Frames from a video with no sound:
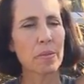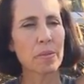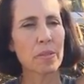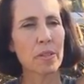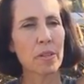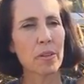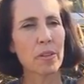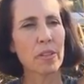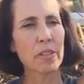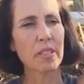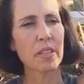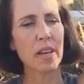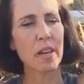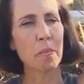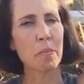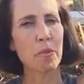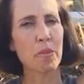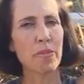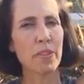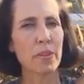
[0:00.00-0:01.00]
So you just
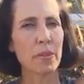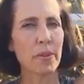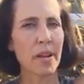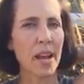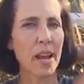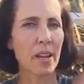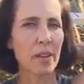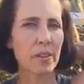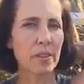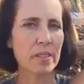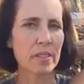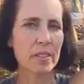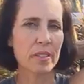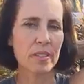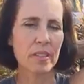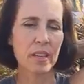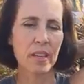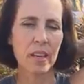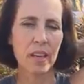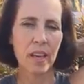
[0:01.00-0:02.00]
kind of move it around,
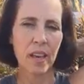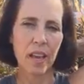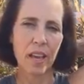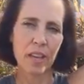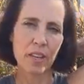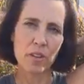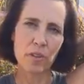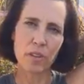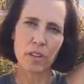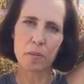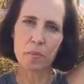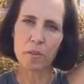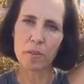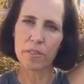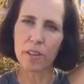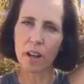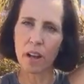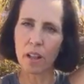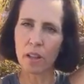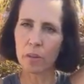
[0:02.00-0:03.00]
and you can
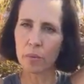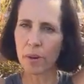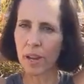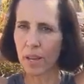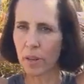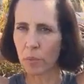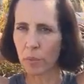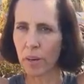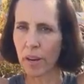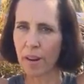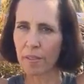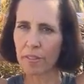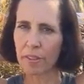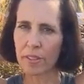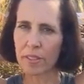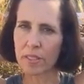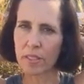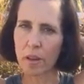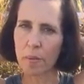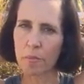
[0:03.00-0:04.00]
move it all around wherever
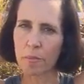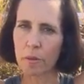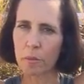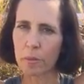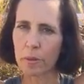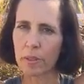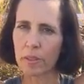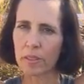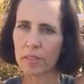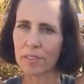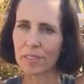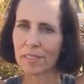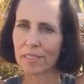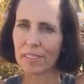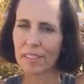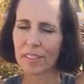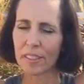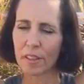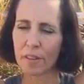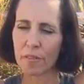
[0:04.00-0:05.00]
it's comfortable
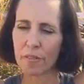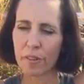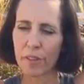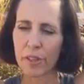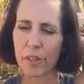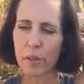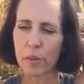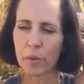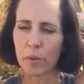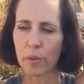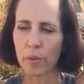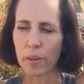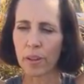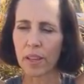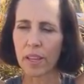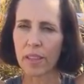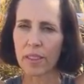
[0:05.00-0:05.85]
for you.